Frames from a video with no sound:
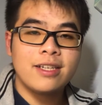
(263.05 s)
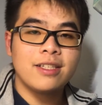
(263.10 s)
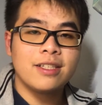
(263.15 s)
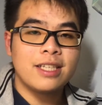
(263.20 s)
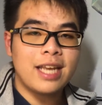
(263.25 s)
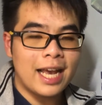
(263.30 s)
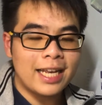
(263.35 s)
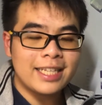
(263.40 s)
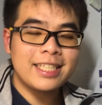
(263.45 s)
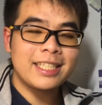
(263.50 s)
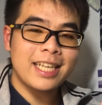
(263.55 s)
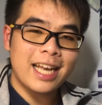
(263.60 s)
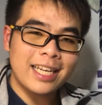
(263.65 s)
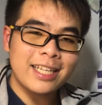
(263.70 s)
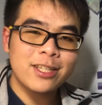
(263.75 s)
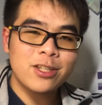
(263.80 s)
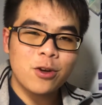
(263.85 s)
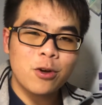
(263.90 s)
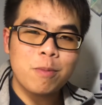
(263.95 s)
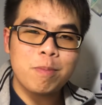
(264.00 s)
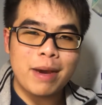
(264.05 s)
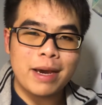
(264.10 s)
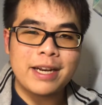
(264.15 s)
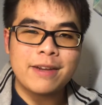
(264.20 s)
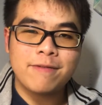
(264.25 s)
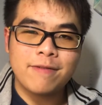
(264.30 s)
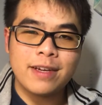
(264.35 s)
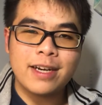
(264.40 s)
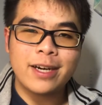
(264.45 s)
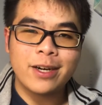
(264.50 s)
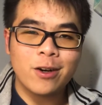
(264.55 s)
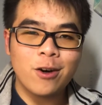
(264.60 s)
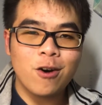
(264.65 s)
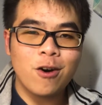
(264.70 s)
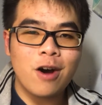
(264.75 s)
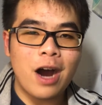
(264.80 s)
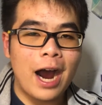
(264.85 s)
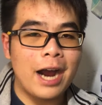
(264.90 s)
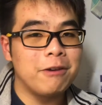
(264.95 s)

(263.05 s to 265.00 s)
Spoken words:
has its own benefit and all,